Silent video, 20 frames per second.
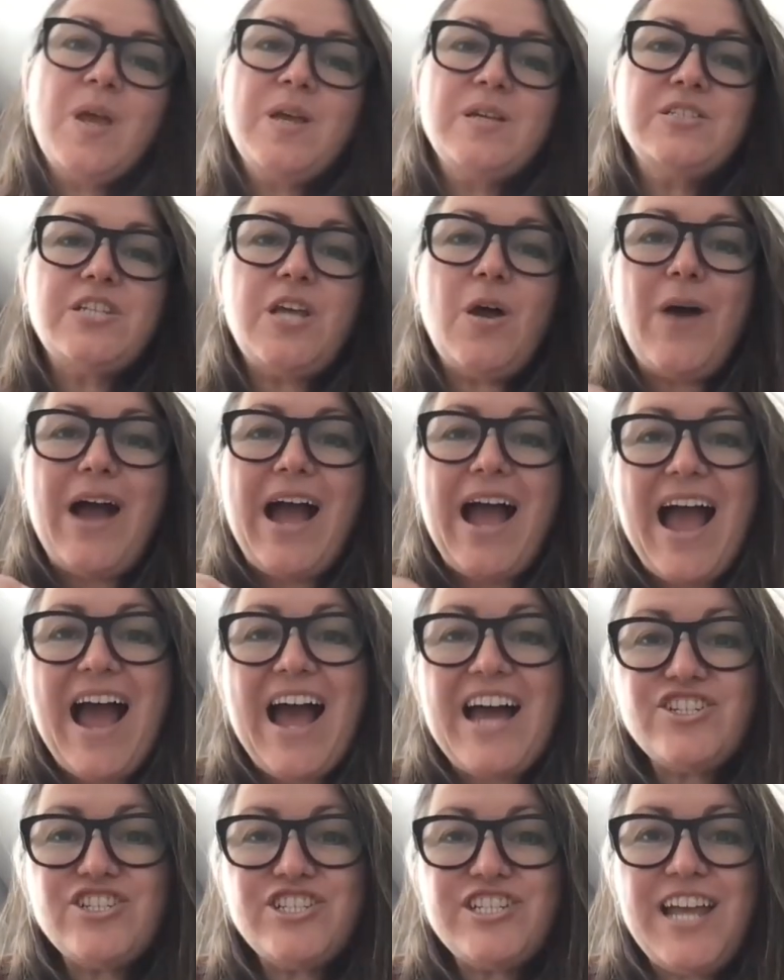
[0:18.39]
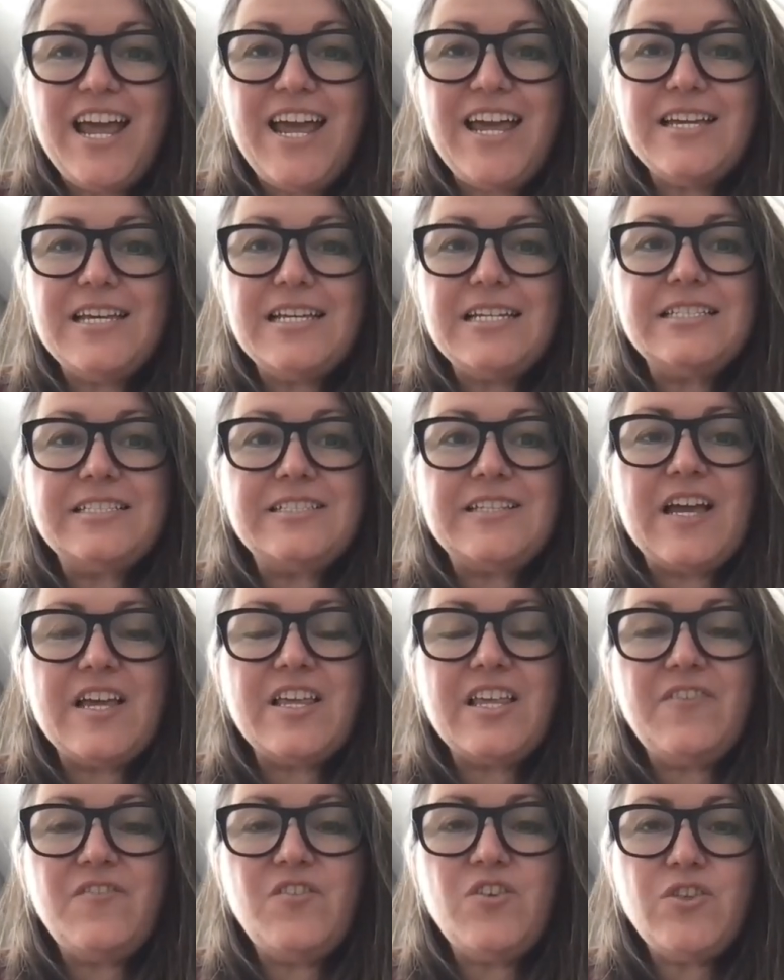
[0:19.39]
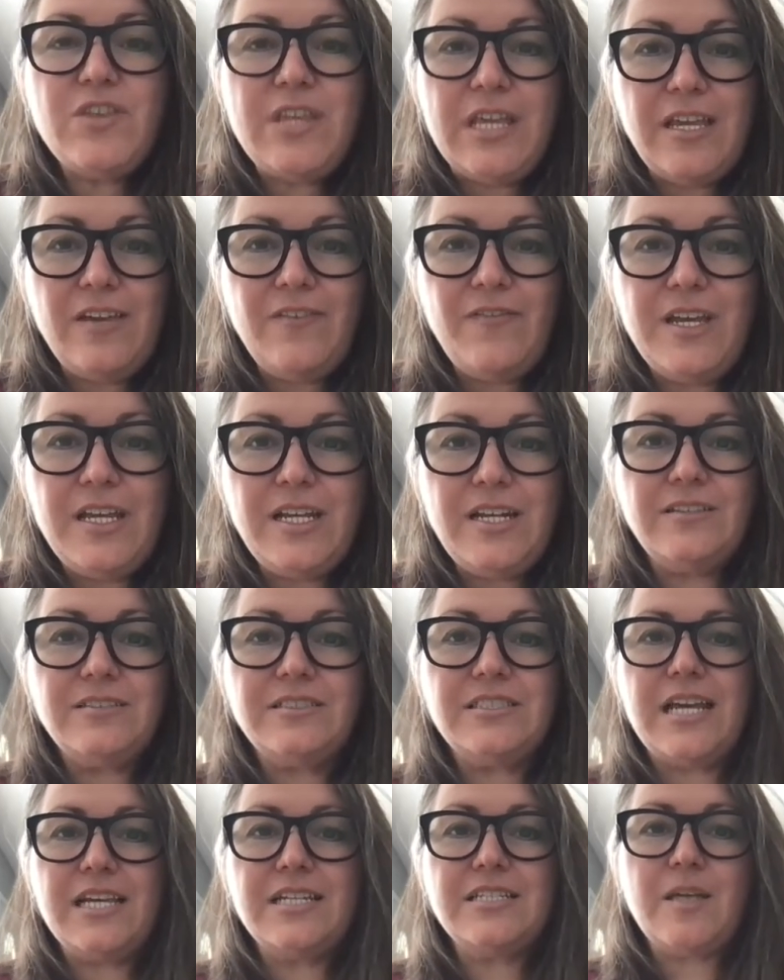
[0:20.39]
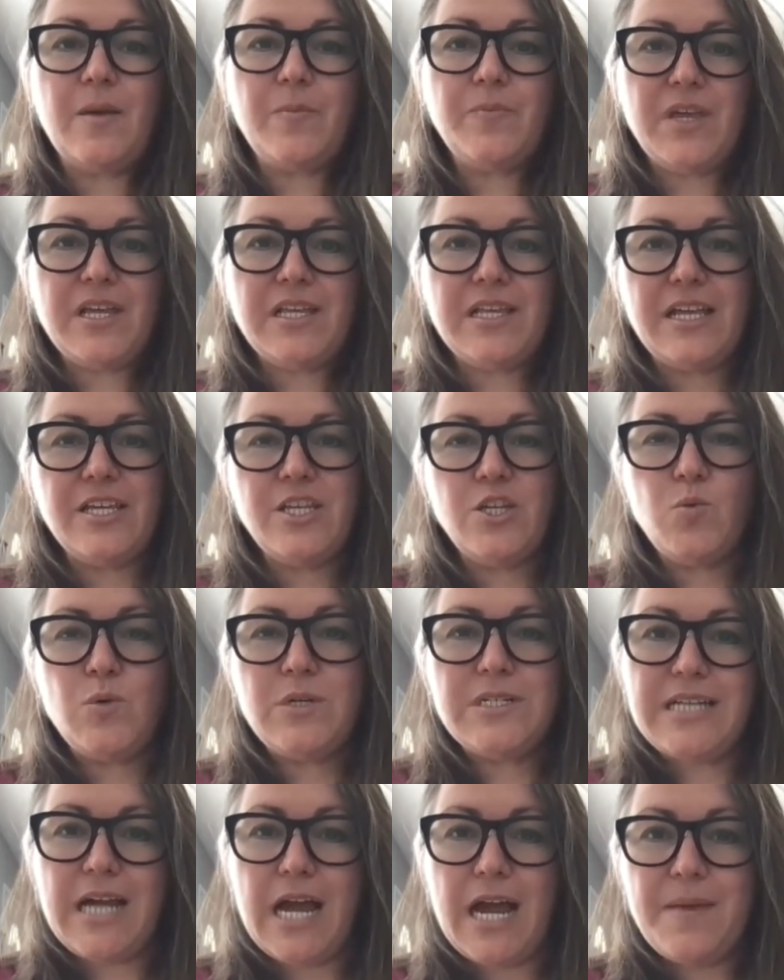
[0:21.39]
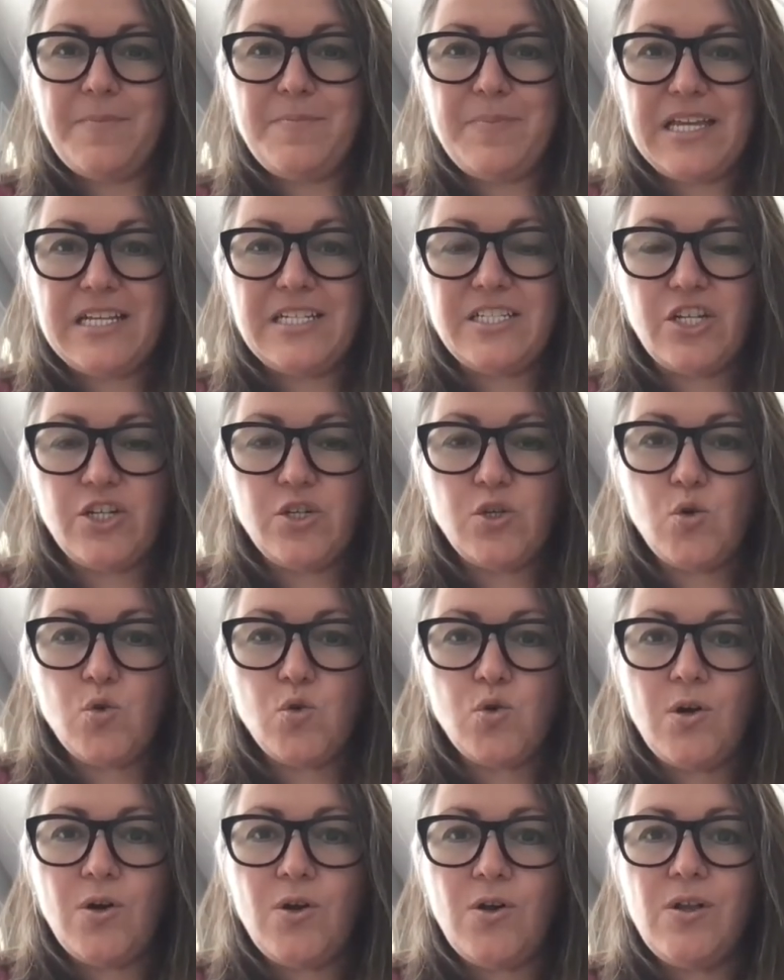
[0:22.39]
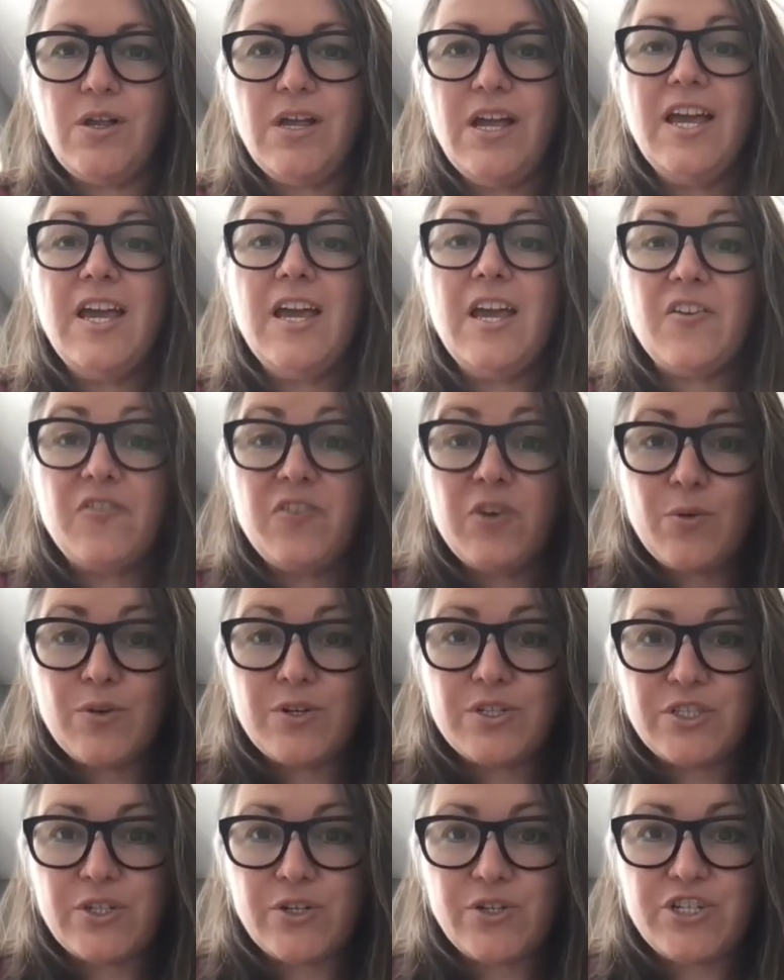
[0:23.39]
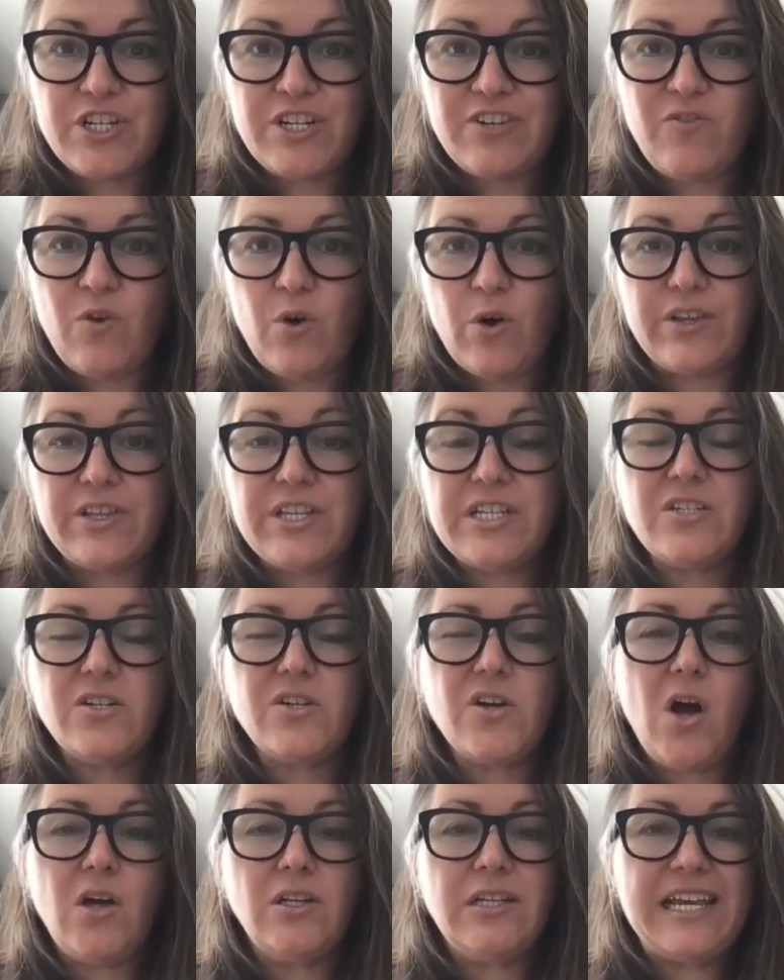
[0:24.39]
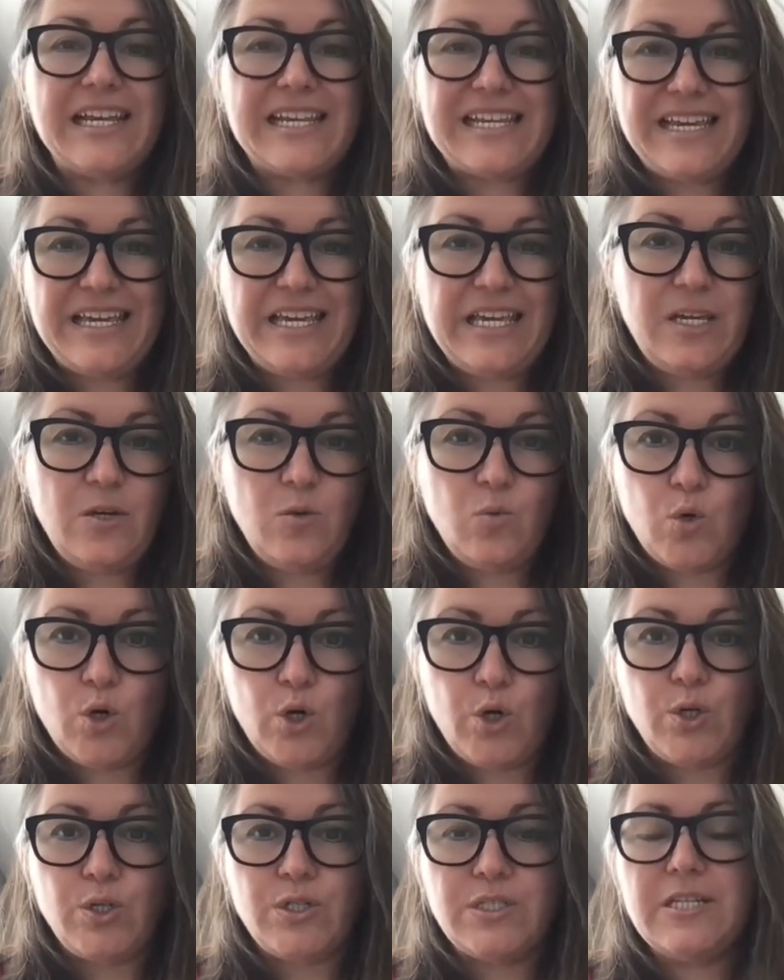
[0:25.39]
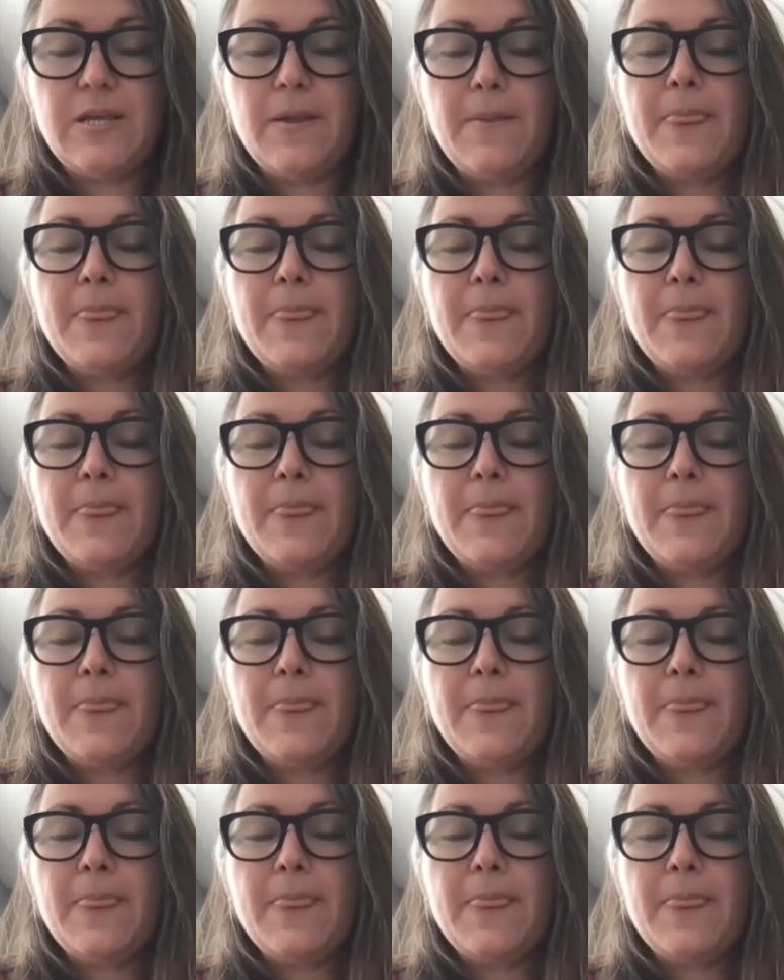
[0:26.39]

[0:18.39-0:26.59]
So a hashtag is like, if you think of it as like something that you would type into Google if you were searching for it. These are called like keywords.